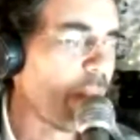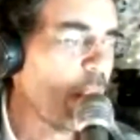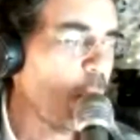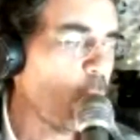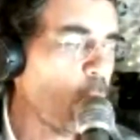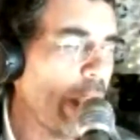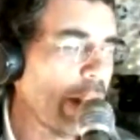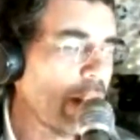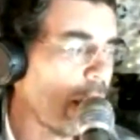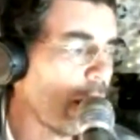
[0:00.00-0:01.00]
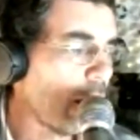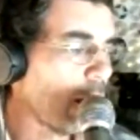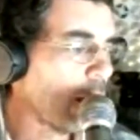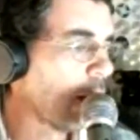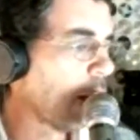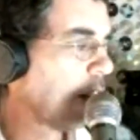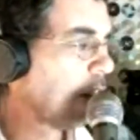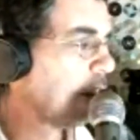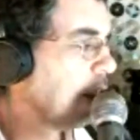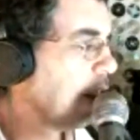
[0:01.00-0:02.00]
when I
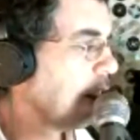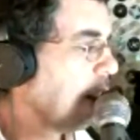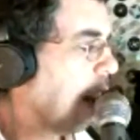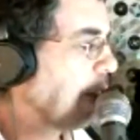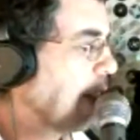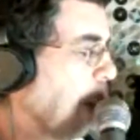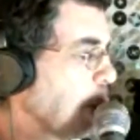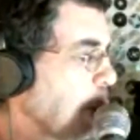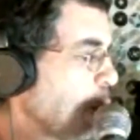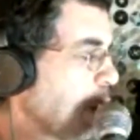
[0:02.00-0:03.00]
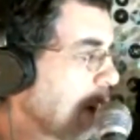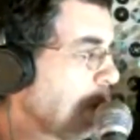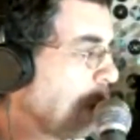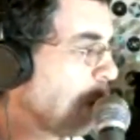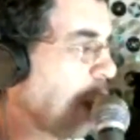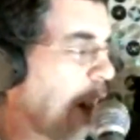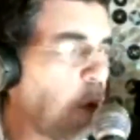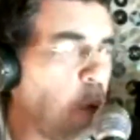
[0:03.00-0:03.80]
think I was using channel